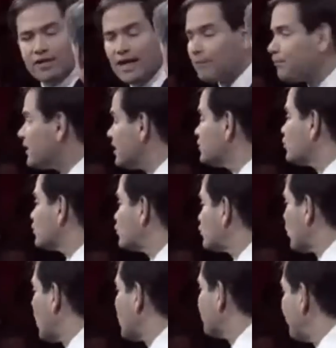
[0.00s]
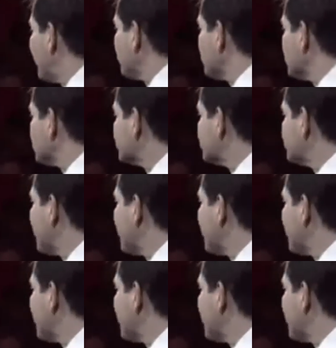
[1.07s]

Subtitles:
That begins with strong families,